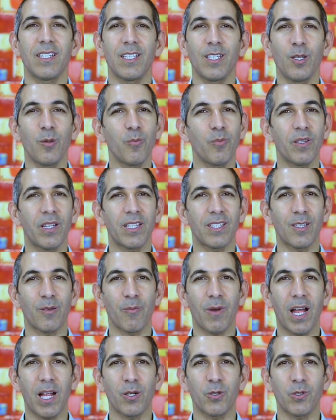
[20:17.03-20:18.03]
implant the
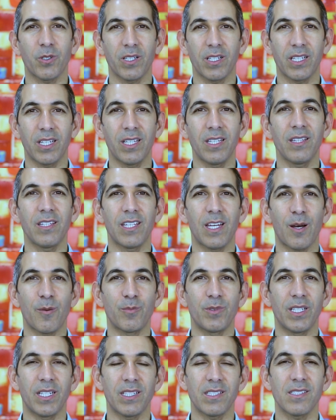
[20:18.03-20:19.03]
malware in the
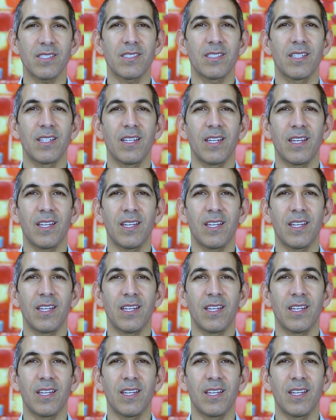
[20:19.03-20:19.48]
updates,